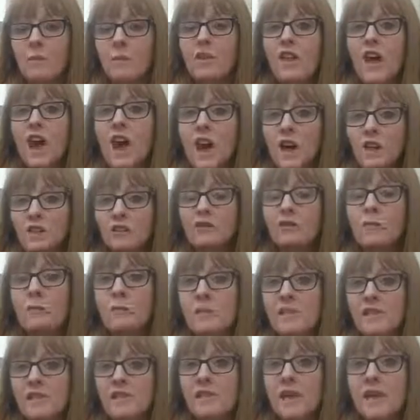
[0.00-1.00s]
with
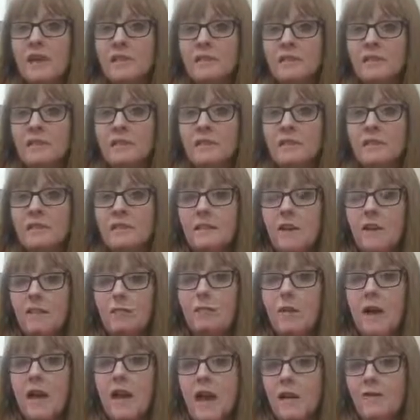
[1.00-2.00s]
100%
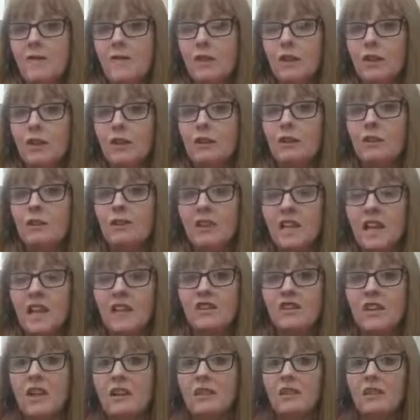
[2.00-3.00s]
of my effort to
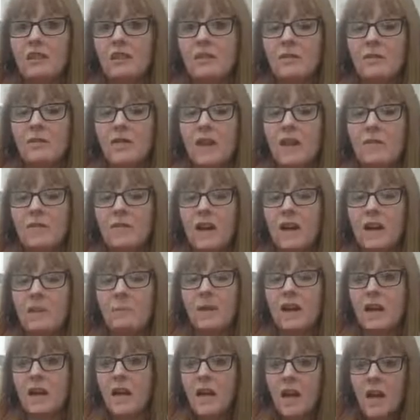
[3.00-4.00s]
get justice for that
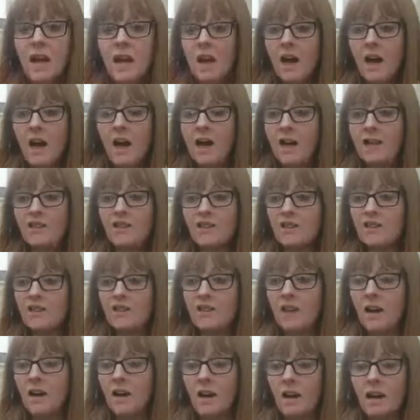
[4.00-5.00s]
family. And I
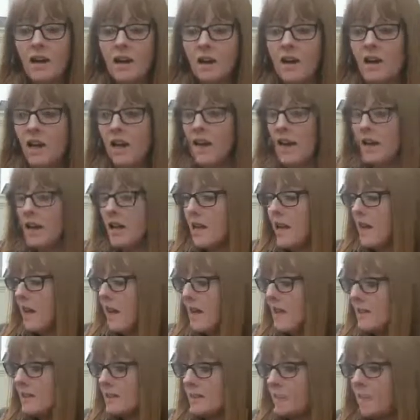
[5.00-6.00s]
just
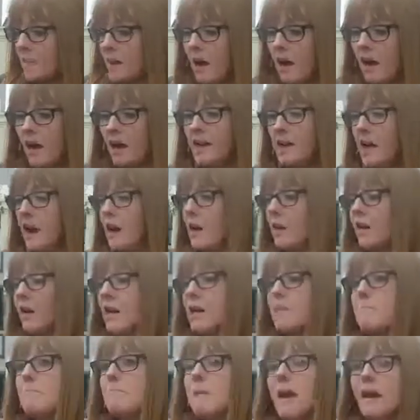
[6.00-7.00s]
I
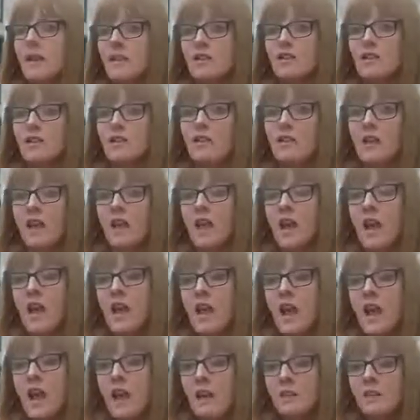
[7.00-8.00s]
can't imagine
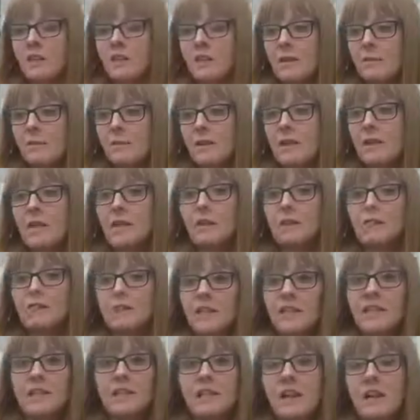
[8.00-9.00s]
how somebody can
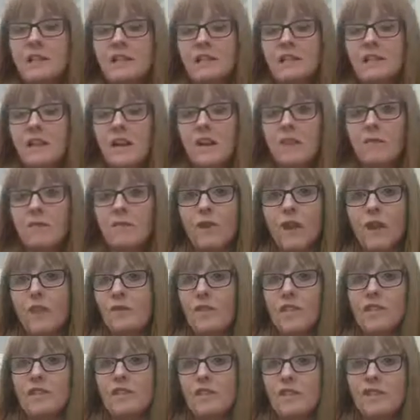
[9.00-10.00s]
read that stuff
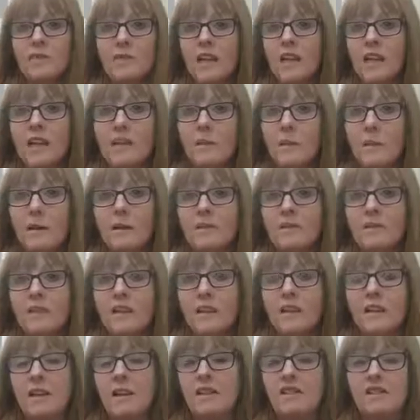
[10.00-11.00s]
and then just forget about
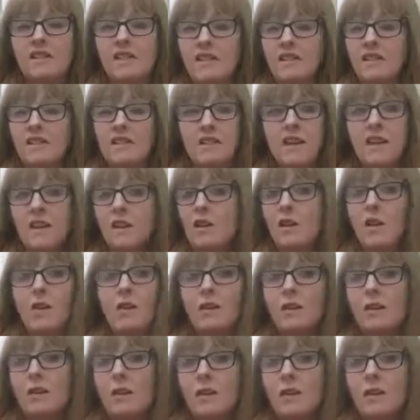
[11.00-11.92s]
it. It's just not.